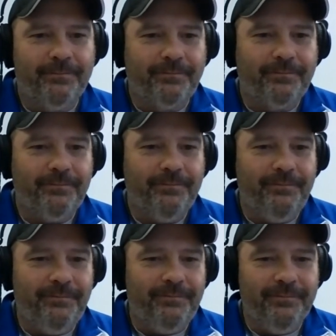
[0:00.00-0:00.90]

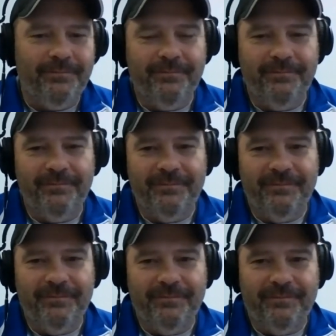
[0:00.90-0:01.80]

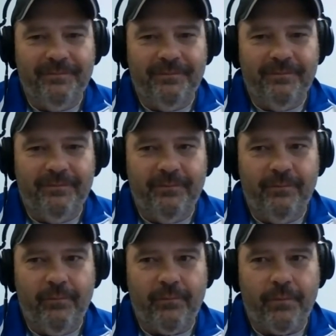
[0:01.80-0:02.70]

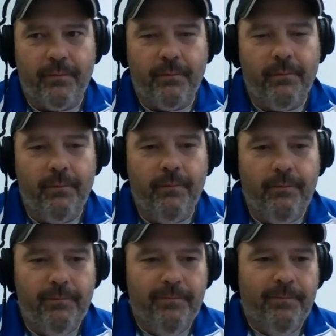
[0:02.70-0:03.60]

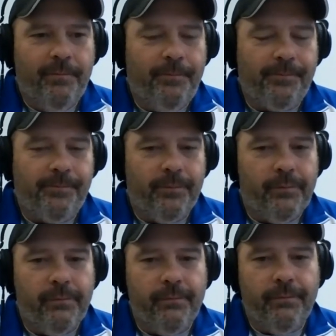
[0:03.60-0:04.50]

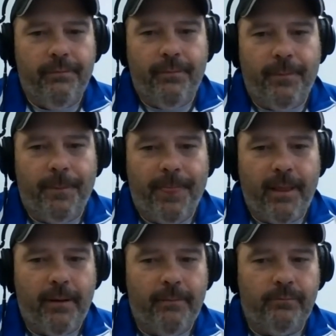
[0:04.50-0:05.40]

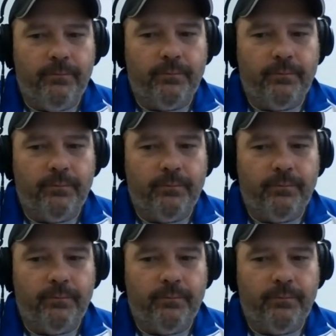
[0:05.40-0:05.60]
This person isn't speaking.